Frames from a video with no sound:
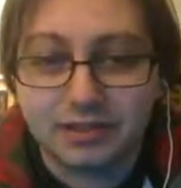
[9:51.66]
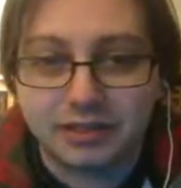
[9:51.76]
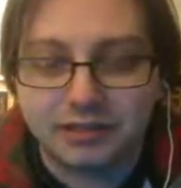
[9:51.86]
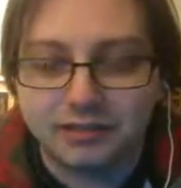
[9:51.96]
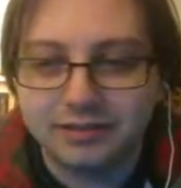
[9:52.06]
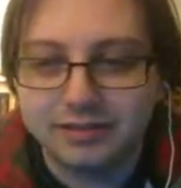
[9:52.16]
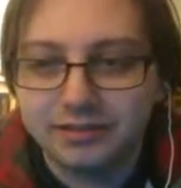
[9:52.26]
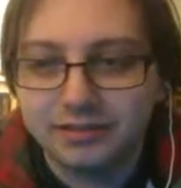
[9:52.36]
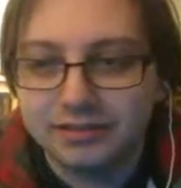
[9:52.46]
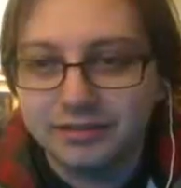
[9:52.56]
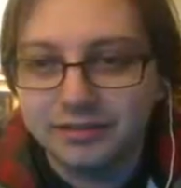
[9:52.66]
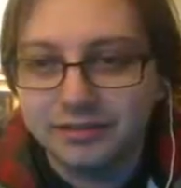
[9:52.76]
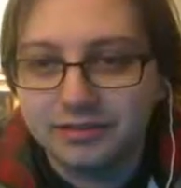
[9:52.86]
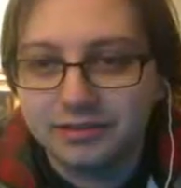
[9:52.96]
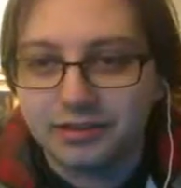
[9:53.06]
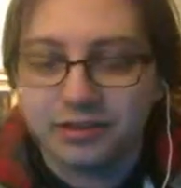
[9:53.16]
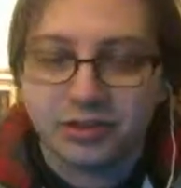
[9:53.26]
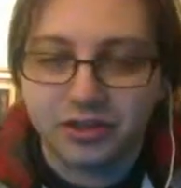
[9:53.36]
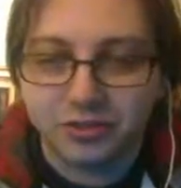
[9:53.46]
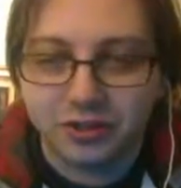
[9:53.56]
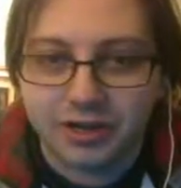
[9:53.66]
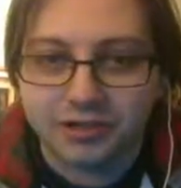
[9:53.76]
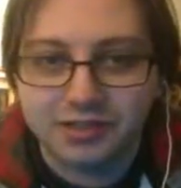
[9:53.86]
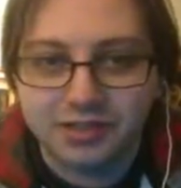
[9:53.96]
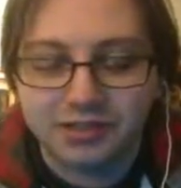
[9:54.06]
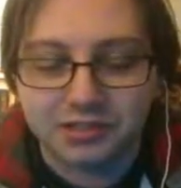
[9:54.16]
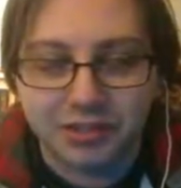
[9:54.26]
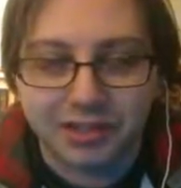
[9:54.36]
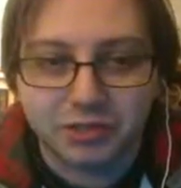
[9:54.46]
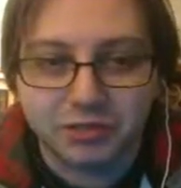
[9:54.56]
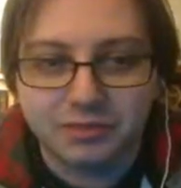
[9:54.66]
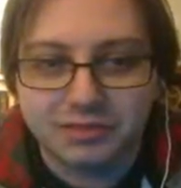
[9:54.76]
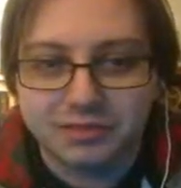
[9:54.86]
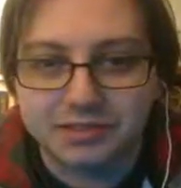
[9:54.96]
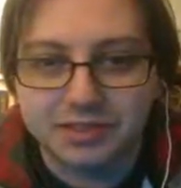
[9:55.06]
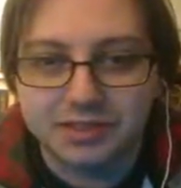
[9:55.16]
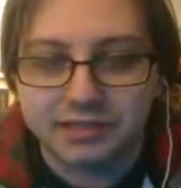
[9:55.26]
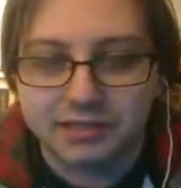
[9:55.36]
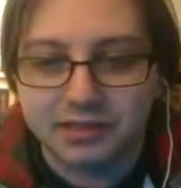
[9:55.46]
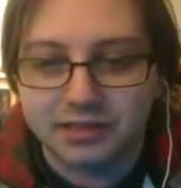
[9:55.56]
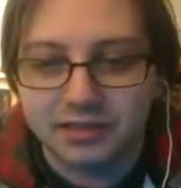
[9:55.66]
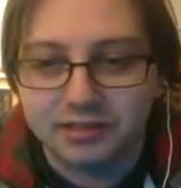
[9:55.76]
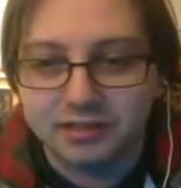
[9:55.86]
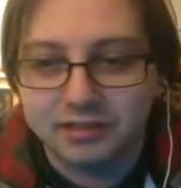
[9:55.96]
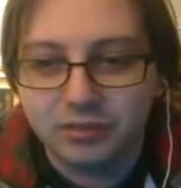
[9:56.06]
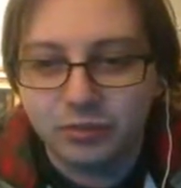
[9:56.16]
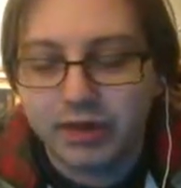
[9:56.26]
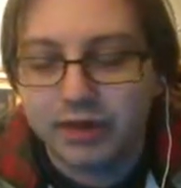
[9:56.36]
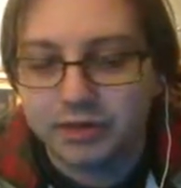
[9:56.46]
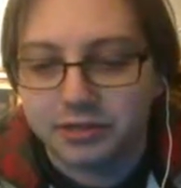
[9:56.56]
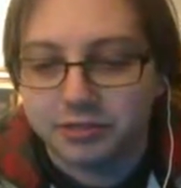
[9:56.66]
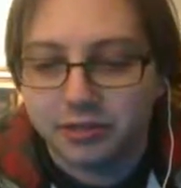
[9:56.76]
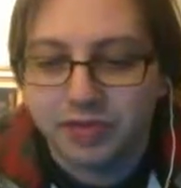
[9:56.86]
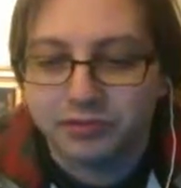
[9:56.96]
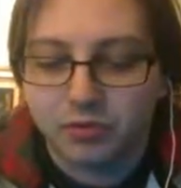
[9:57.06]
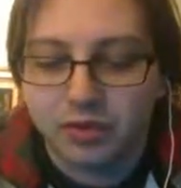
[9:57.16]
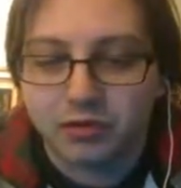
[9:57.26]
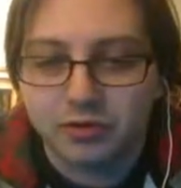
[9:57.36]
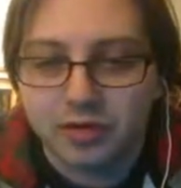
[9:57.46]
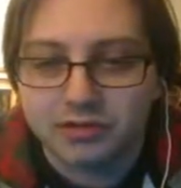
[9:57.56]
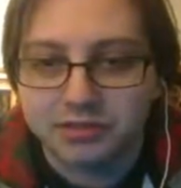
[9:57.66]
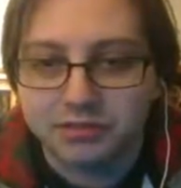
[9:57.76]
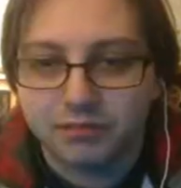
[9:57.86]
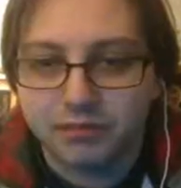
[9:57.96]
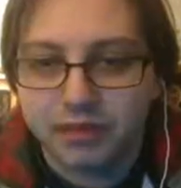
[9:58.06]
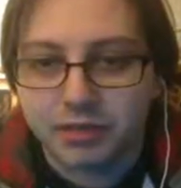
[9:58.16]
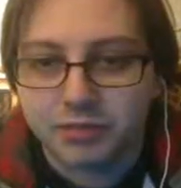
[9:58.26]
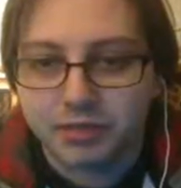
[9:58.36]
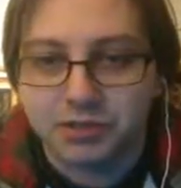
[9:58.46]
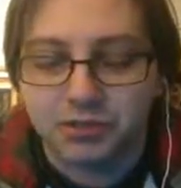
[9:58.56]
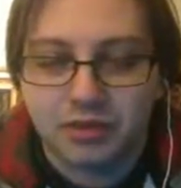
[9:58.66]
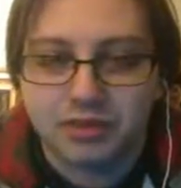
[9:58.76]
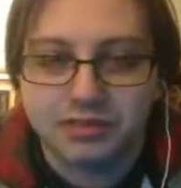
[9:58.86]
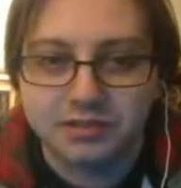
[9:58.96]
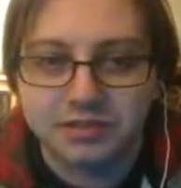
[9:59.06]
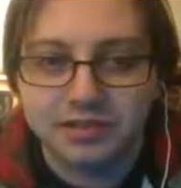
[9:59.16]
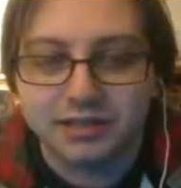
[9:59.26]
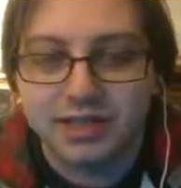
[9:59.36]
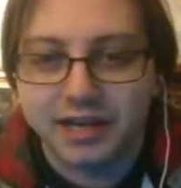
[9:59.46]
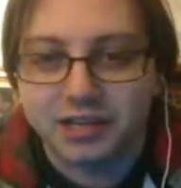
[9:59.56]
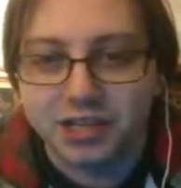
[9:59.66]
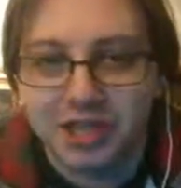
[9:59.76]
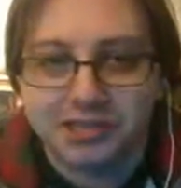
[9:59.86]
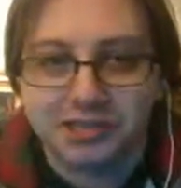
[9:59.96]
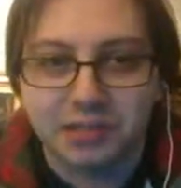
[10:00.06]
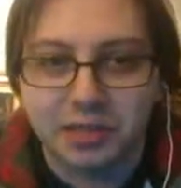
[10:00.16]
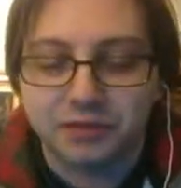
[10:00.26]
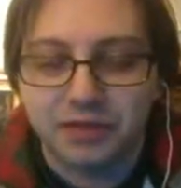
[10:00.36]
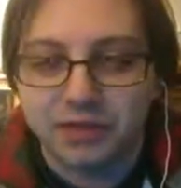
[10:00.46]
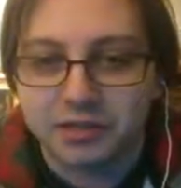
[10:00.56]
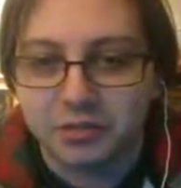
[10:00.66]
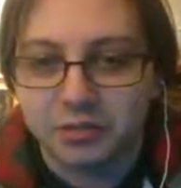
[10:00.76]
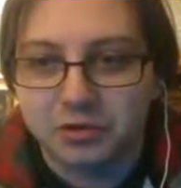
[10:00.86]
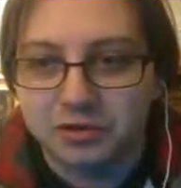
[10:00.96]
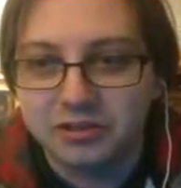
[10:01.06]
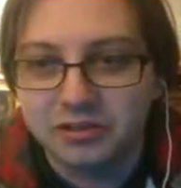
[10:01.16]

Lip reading: God. And then on the other side of the spectrum, it's we got nothing planned for Ronda Rousey, and we don't want Nia Jax in the main event anymore.